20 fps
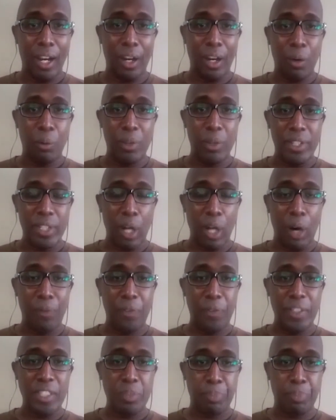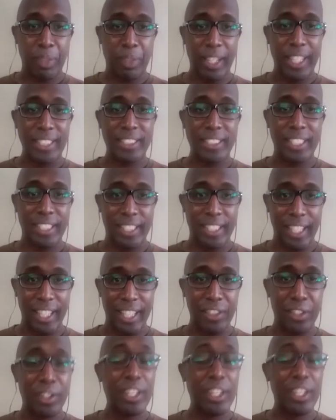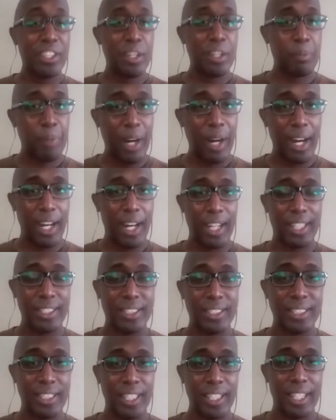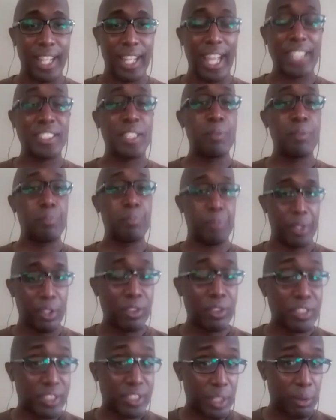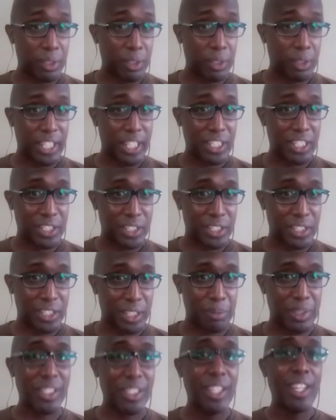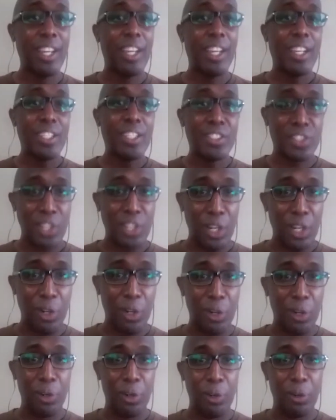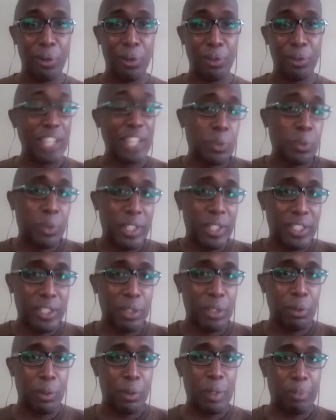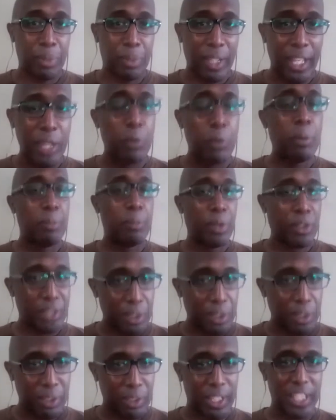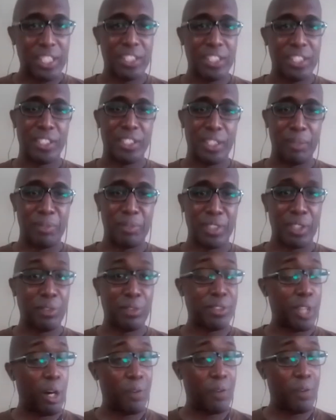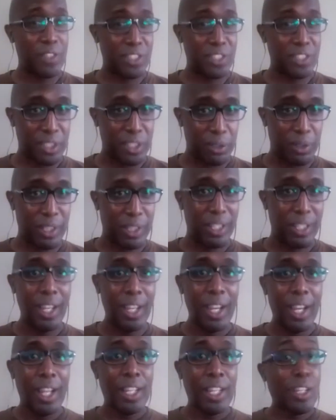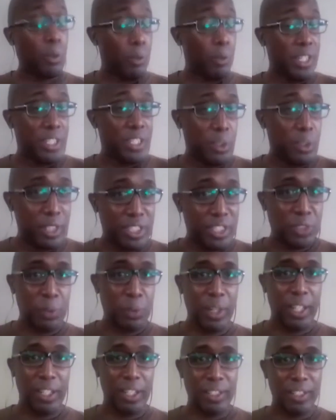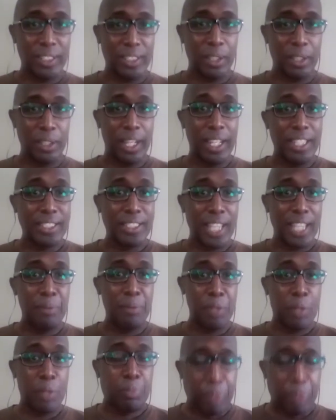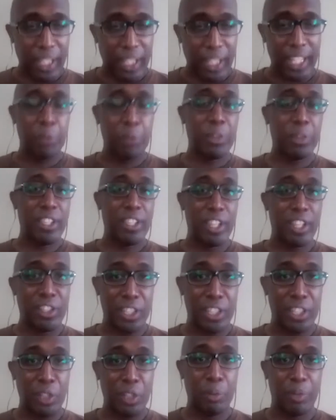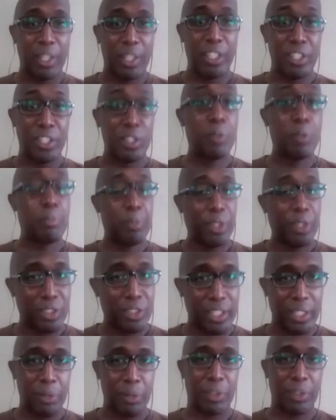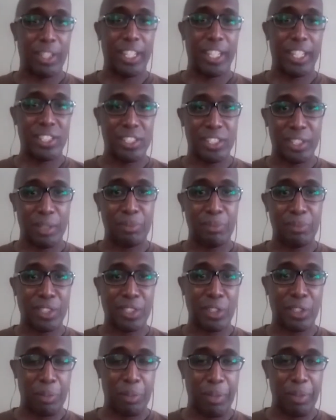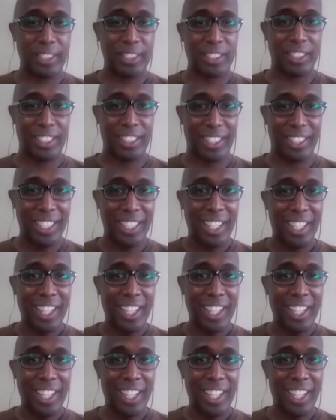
when dolphins play together in their pods, it actually builds their relationships. So that's what we do. When we play, we're building relationships. So dolphins do it. We do it as well. So anytime you're playing with another human, you're building a relationship. So you're basically